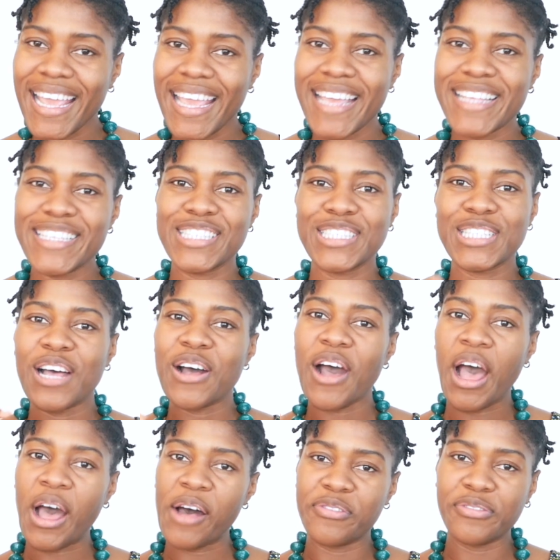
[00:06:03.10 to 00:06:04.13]
is
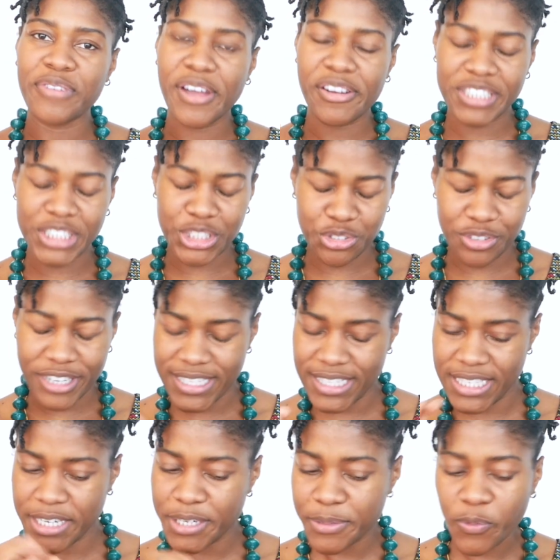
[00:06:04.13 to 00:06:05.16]
a very
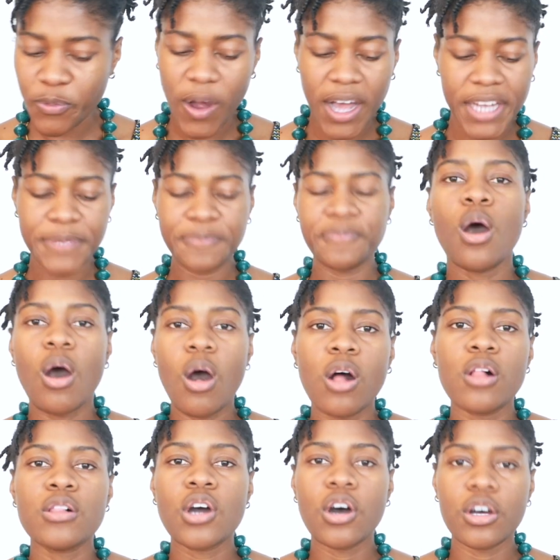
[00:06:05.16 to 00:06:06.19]
interesting one.
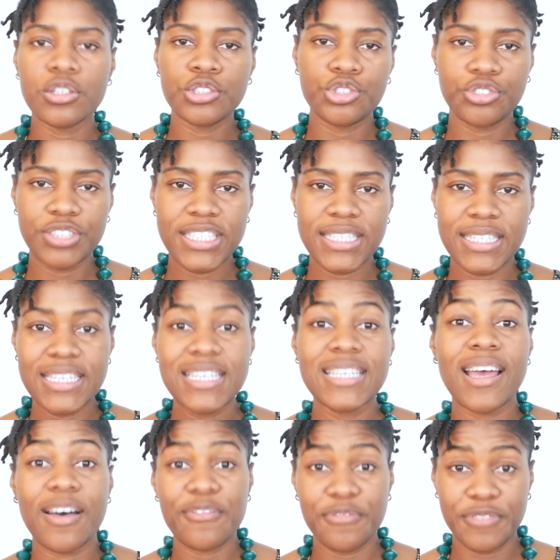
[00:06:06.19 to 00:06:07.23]
All countries
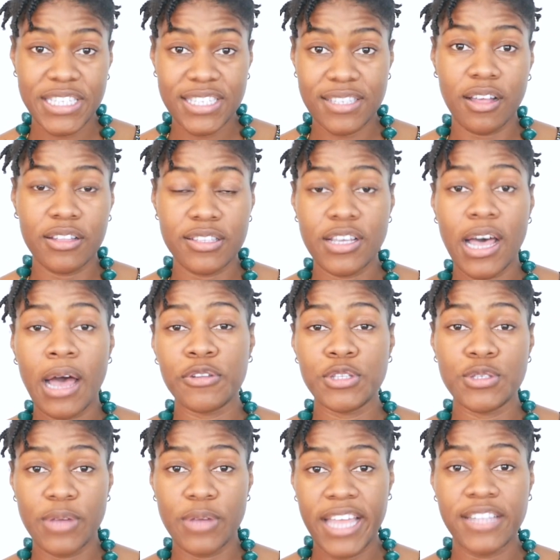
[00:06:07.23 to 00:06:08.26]
need a visa
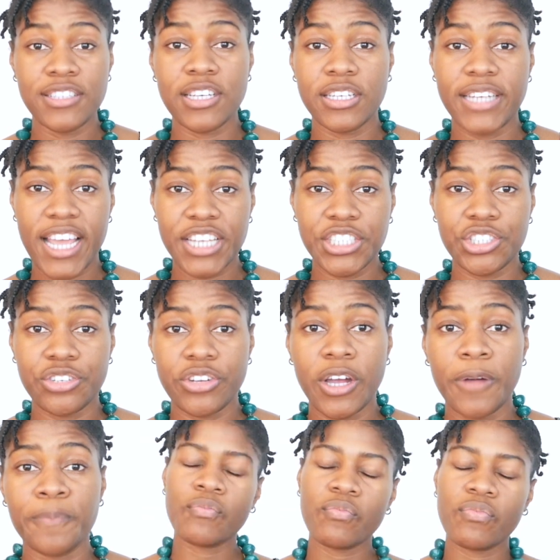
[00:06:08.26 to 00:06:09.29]
to enter
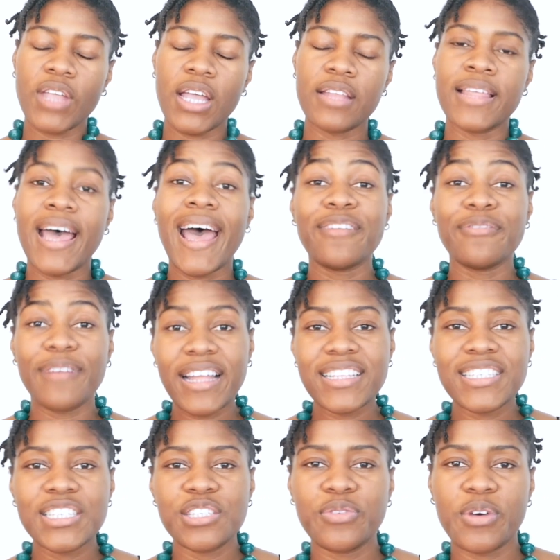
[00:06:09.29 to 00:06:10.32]
Nigeria. The
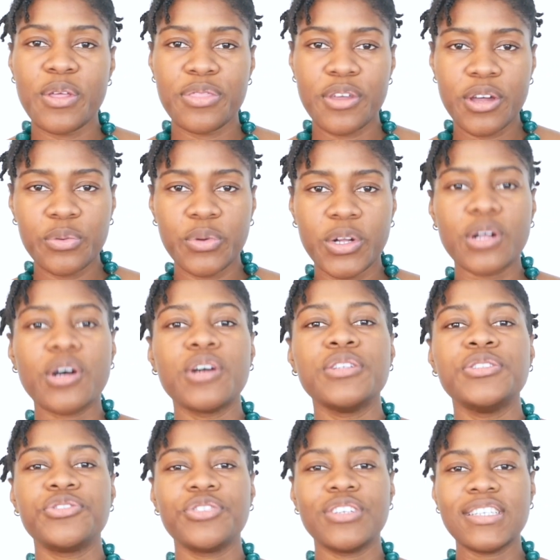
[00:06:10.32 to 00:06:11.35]
advantage for third world
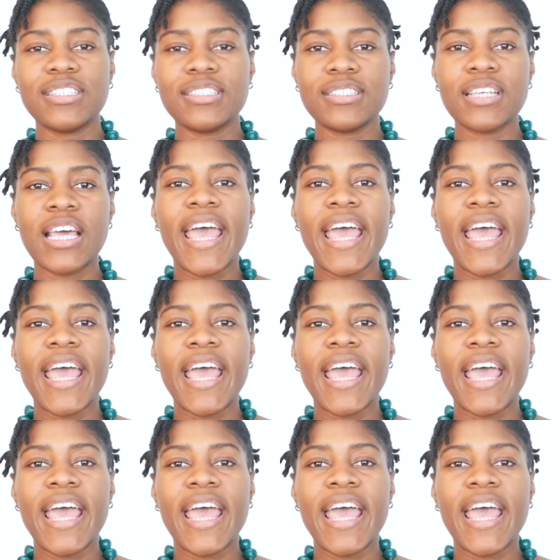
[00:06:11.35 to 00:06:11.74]
countries